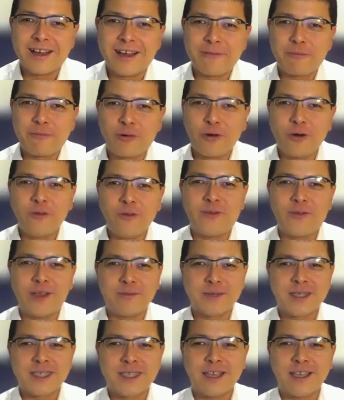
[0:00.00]
proved
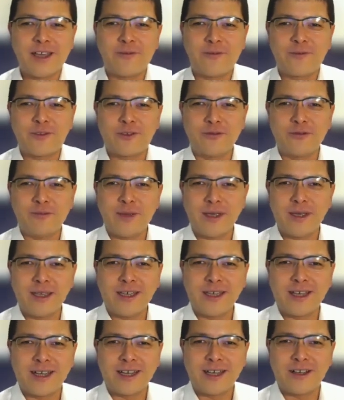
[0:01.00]
himself to be,
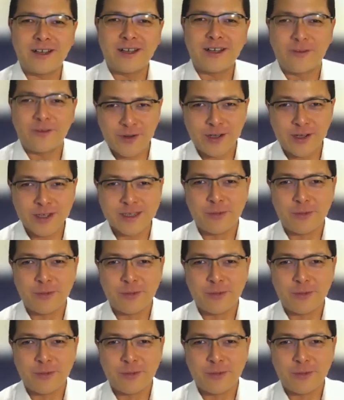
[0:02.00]
of course,